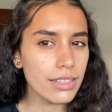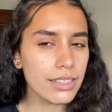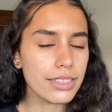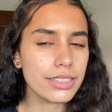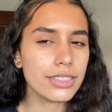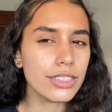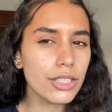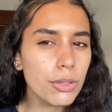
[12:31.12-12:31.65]

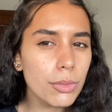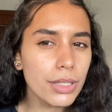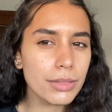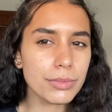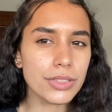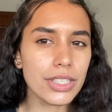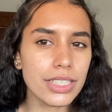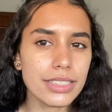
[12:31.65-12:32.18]
You know what
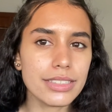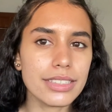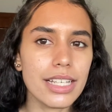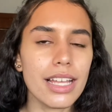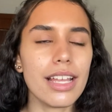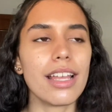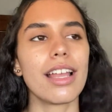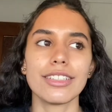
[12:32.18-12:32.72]
I'm trying to
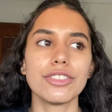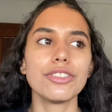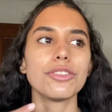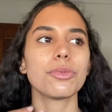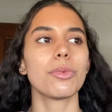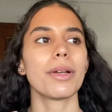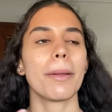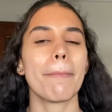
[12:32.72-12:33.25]
say? I
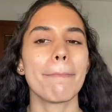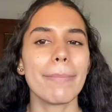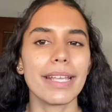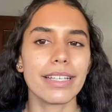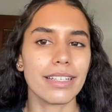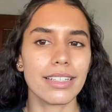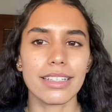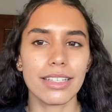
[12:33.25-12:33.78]
just want to
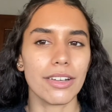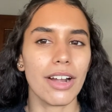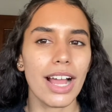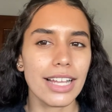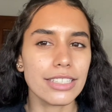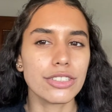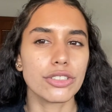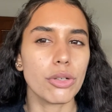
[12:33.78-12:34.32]
make it clear,
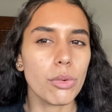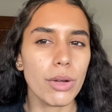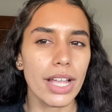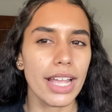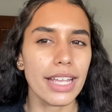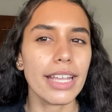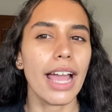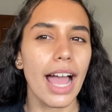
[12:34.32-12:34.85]
I don't
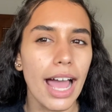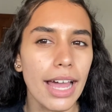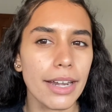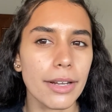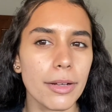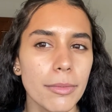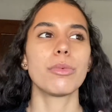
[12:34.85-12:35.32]
hate Adam,